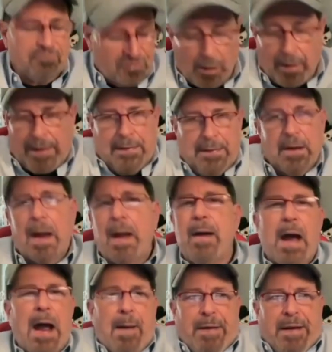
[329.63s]
Sorry,
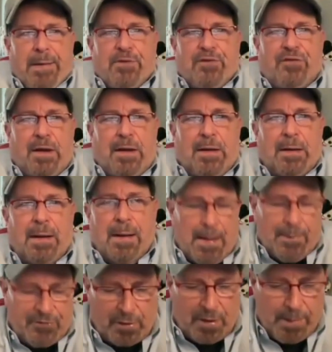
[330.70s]
I made a mistake. I'm
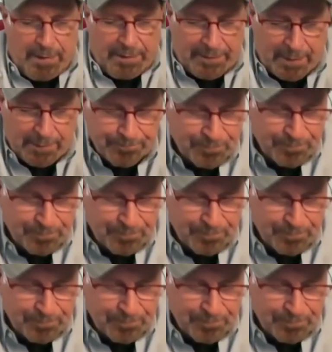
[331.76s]
sorry about that.